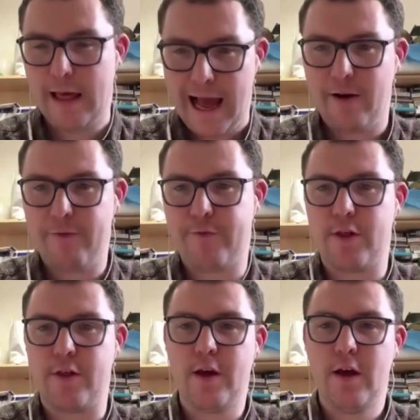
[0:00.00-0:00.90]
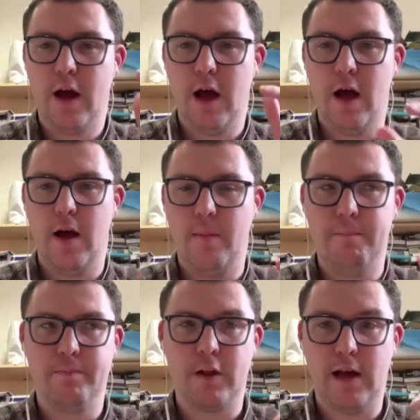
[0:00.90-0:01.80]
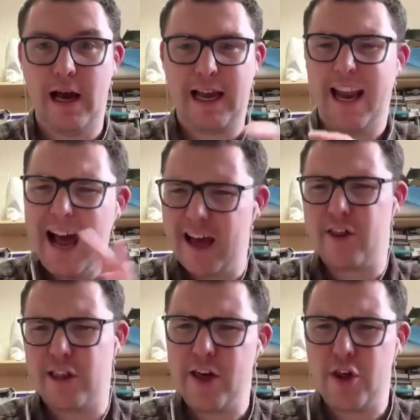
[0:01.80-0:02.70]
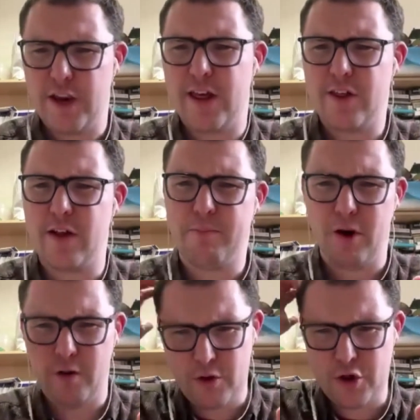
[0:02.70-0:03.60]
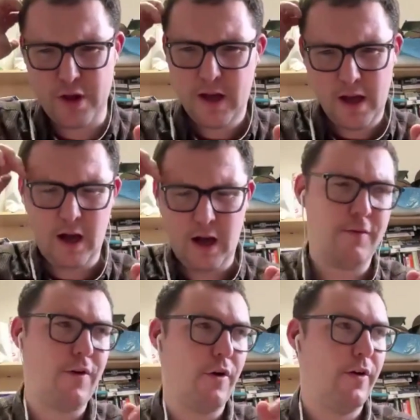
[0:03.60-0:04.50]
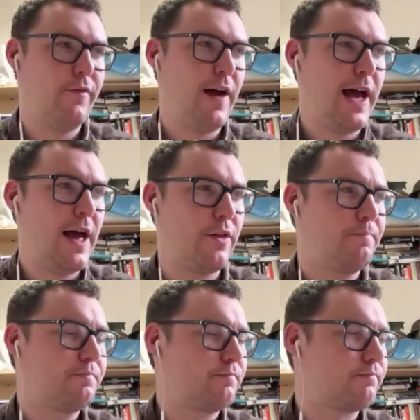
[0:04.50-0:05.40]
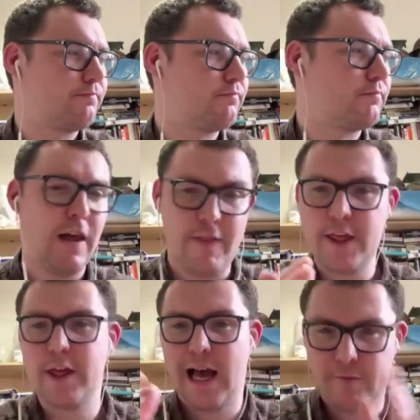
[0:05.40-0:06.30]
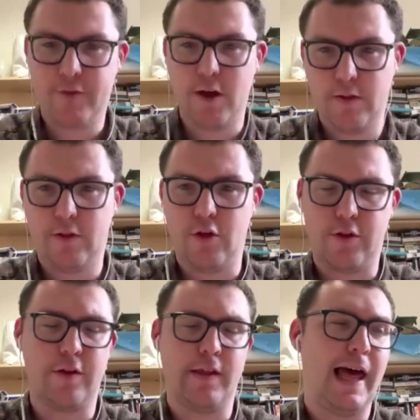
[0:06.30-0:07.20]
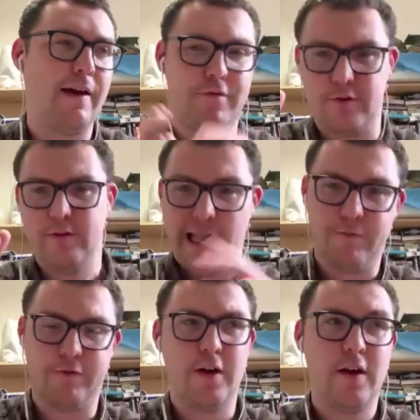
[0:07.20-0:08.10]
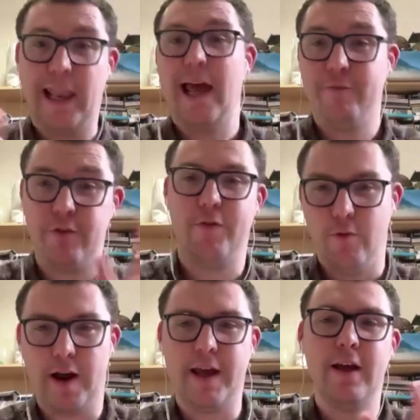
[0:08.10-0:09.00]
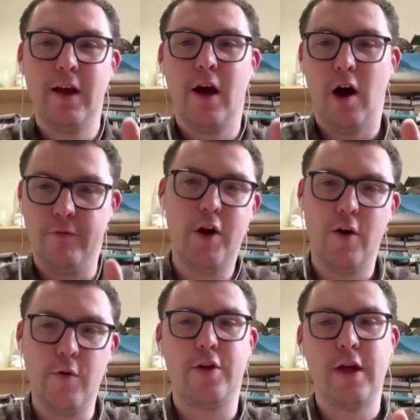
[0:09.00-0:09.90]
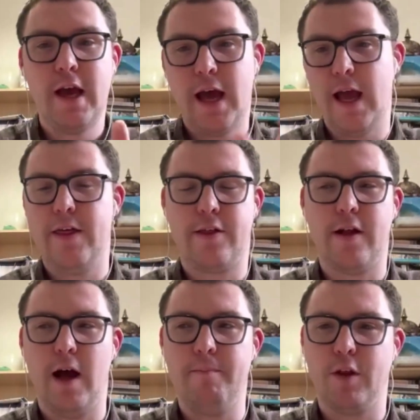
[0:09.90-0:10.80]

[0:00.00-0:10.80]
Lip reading: Taft's kind of isolationist approach to foreign affairs. And then you have just to the left of the right of those is